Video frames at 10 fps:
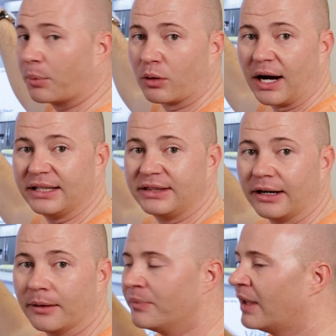number right
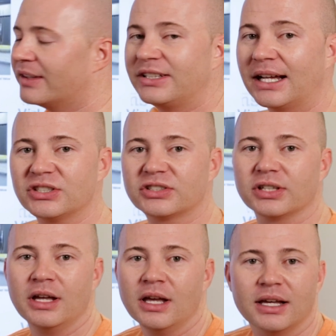there, it's not
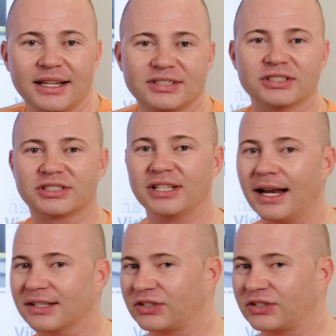a